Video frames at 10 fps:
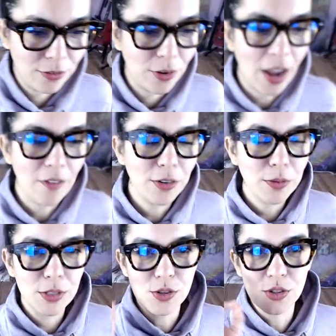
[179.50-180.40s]
for
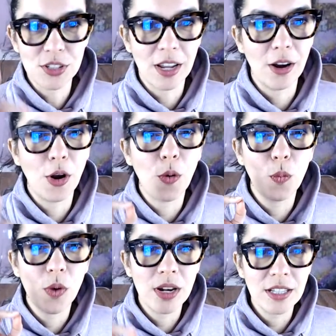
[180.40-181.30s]
everyone to share
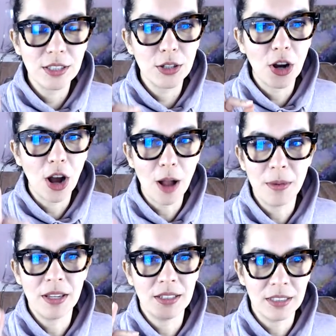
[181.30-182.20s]
what is your
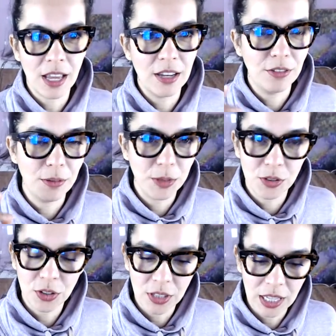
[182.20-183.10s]
hobby aside from
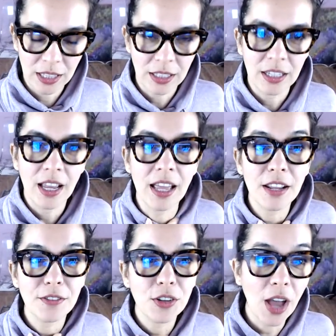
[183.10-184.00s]
ukulele? And
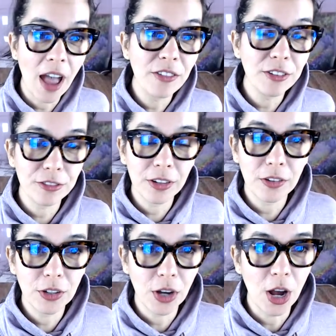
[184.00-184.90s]
if you haven't
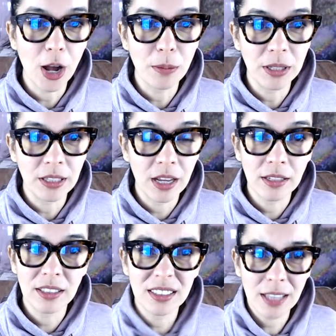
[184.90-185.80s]
found a hobby yet, because